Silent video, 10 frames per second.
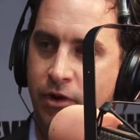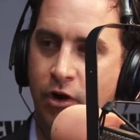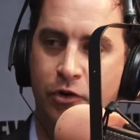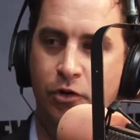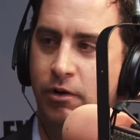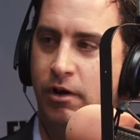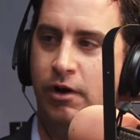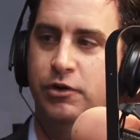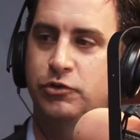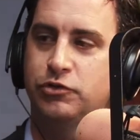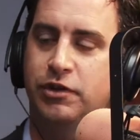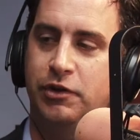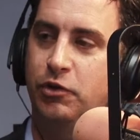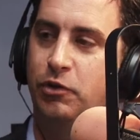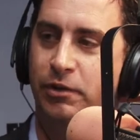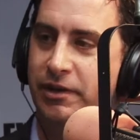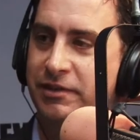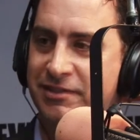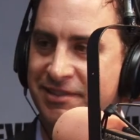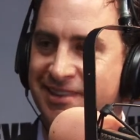Our users can Google
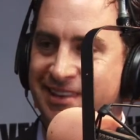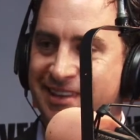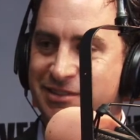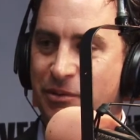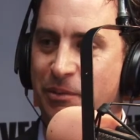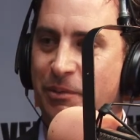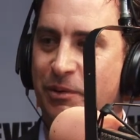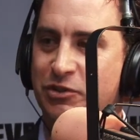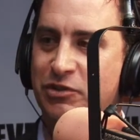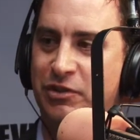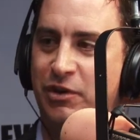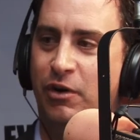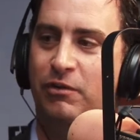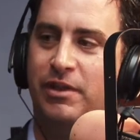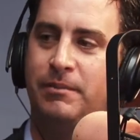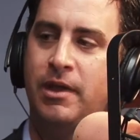this. Yeah. So we'll just go over them.